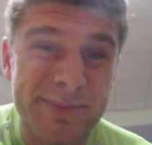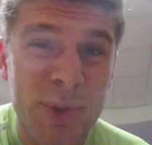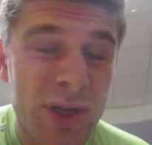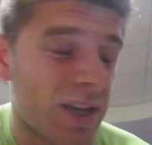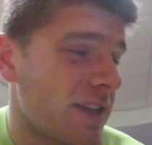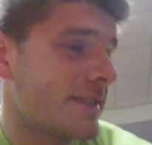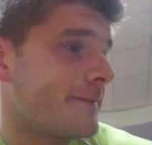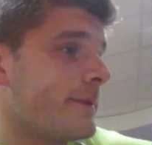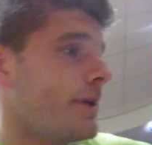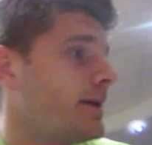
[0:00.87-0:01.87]
Morning guys,
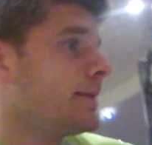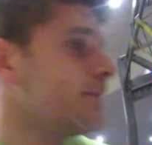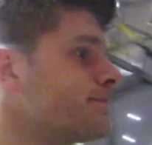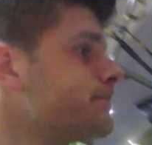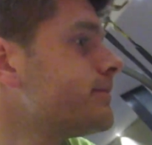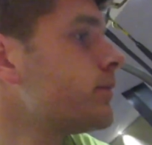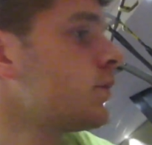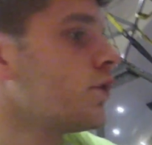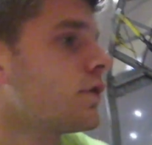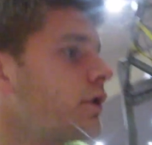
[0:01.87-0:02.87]

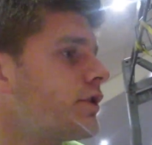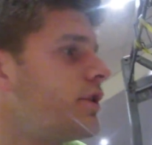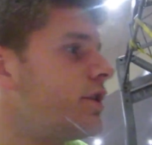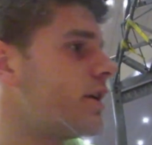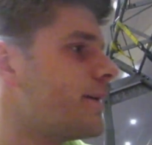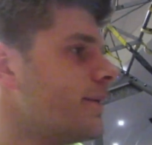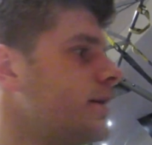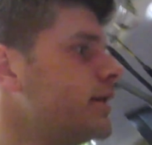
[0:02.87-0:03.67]
just got to the gym.